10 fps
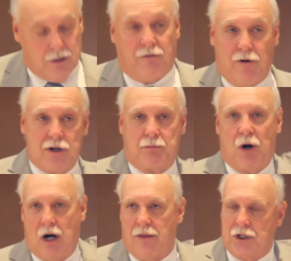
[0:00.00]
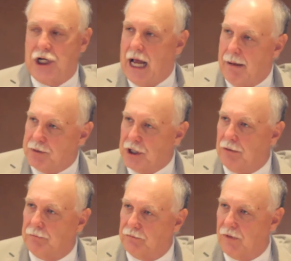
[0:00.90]
The first part of the
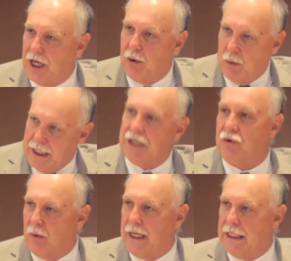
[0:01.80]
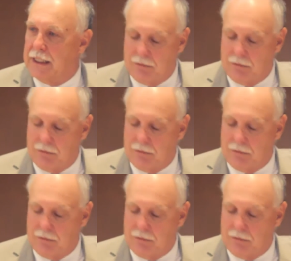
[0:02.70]
chapter that we didn't read